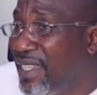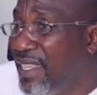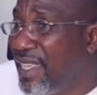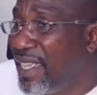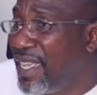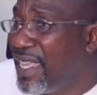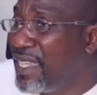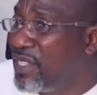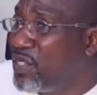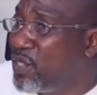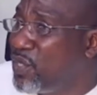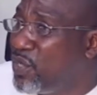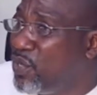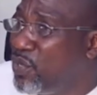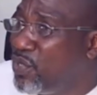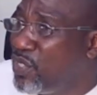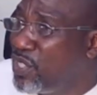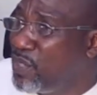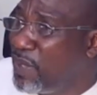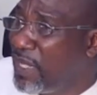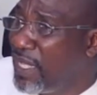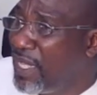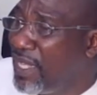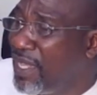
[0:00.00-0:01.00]

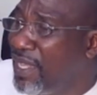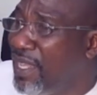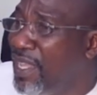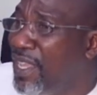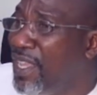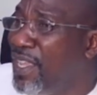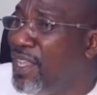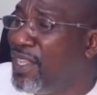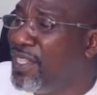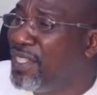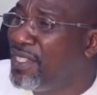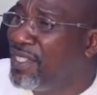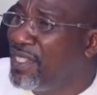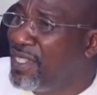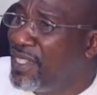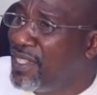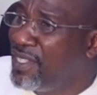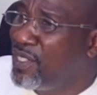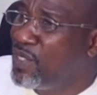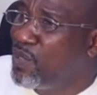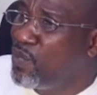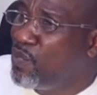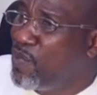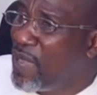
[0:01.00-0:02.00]
Excuse me,
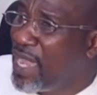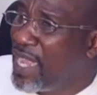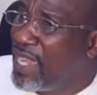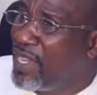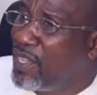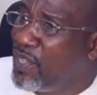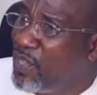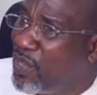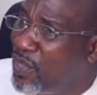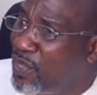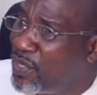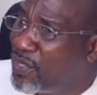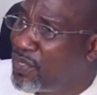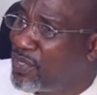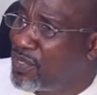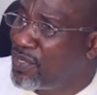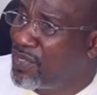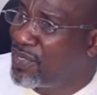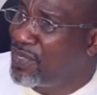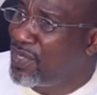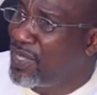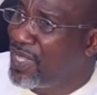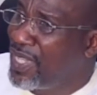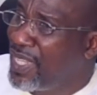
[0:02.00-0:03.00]
since when
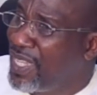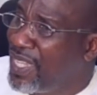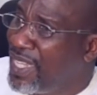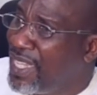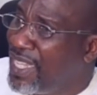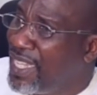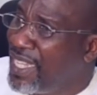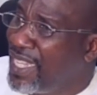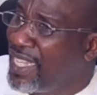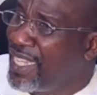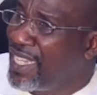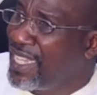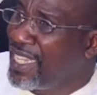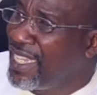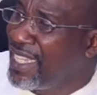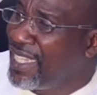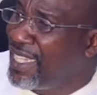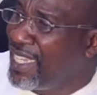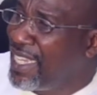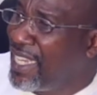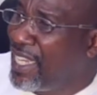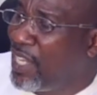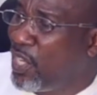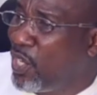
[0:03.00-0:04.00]
does
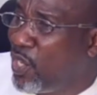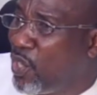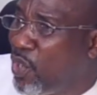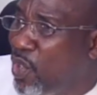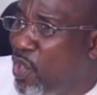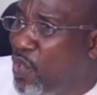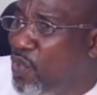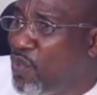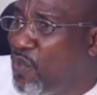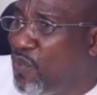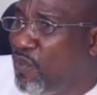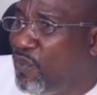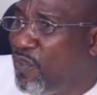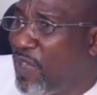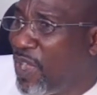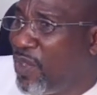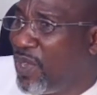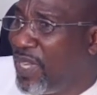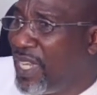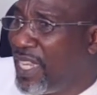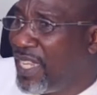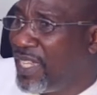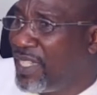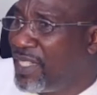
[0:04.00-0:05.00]
the law you
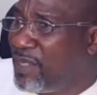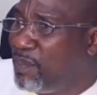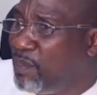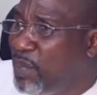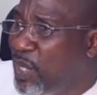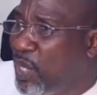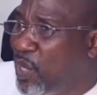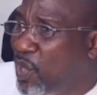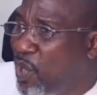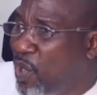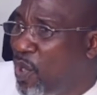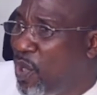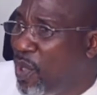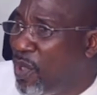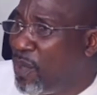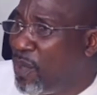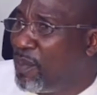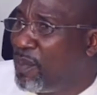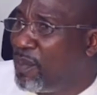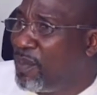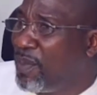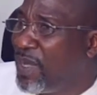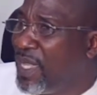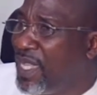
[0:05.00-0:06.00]
violate
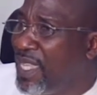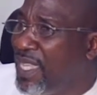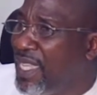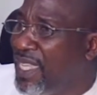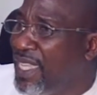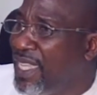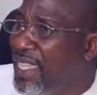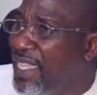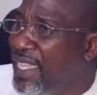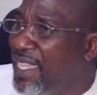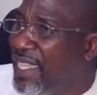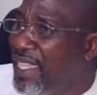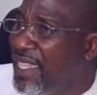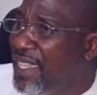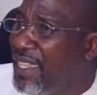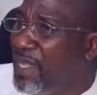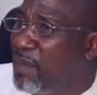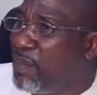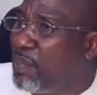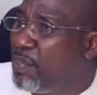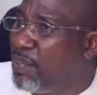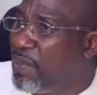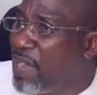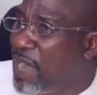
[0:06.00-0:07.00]
become the
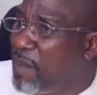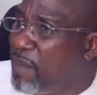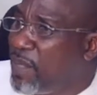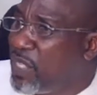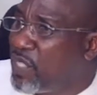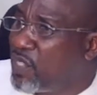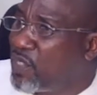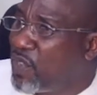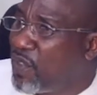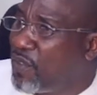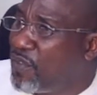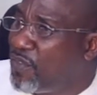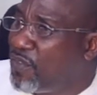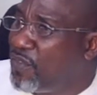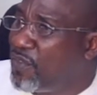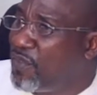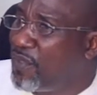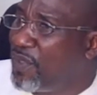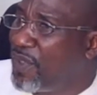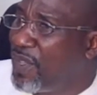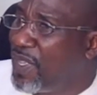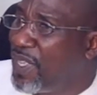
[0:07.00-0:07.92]
premise of